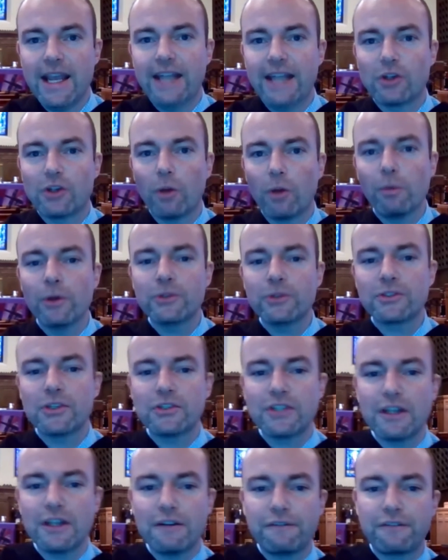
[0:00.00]
It's almost
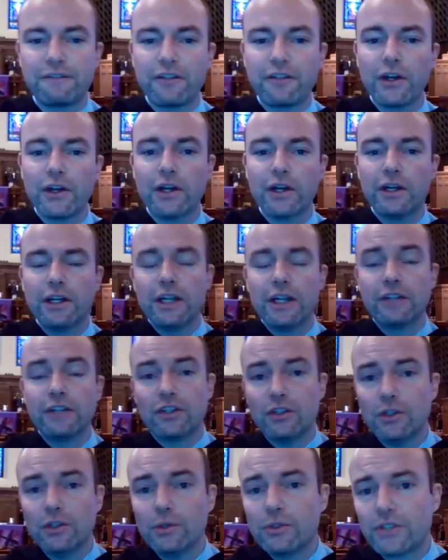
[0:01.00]
as if to
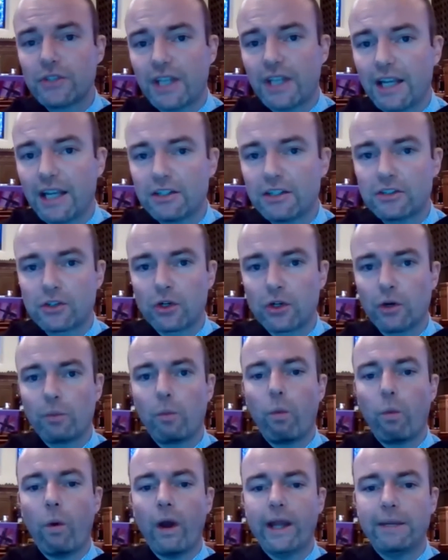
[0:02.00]
use King's
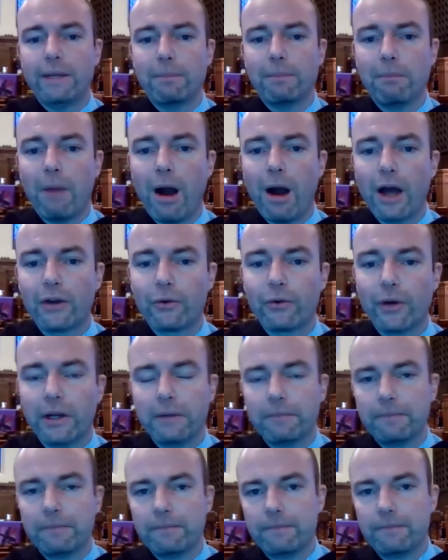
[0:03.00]
term, white
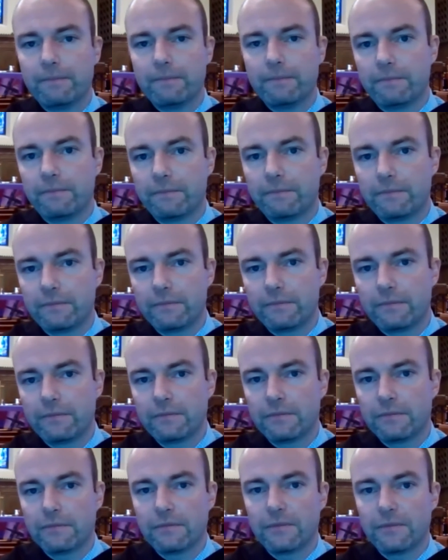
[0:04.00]
moderate,
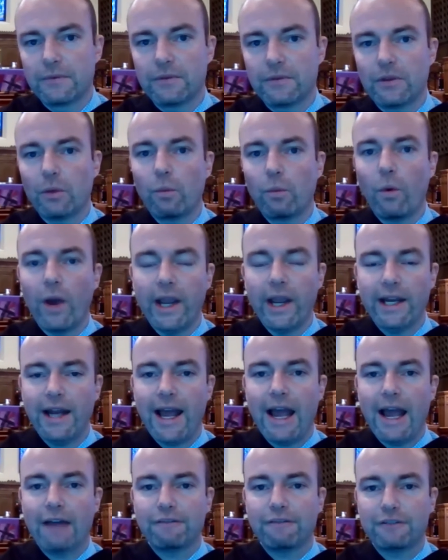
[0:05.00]
the white
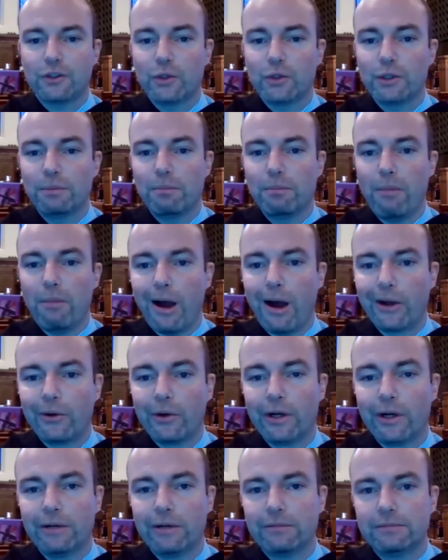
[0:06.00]
affluent
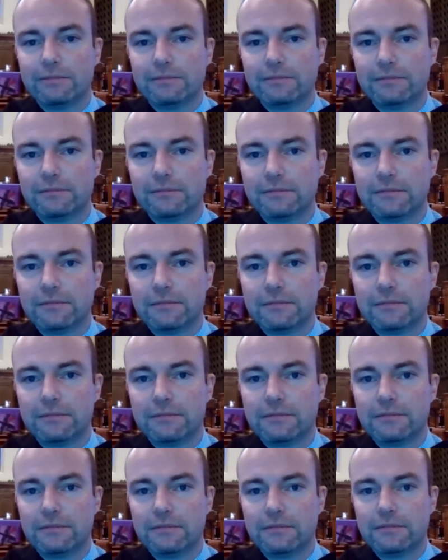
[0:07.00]
moderate,
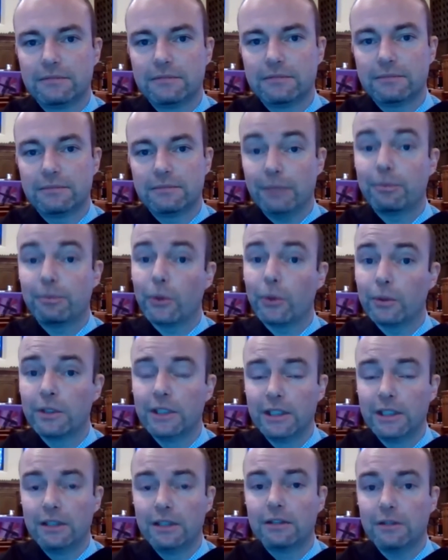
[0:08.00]

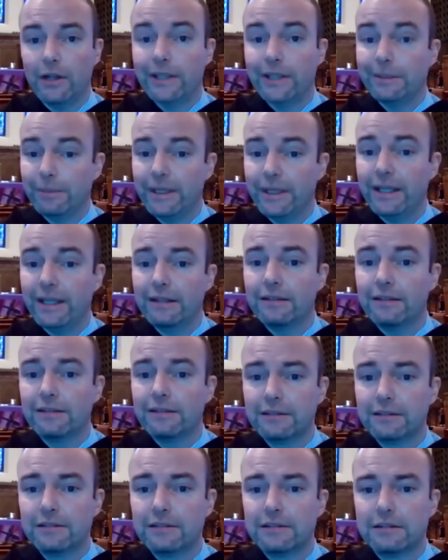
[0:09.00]
people like
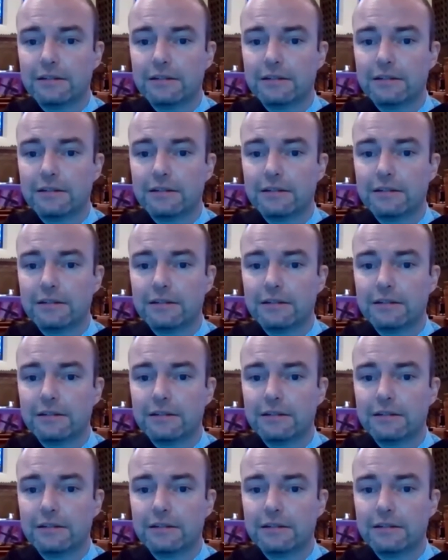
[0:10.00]
me,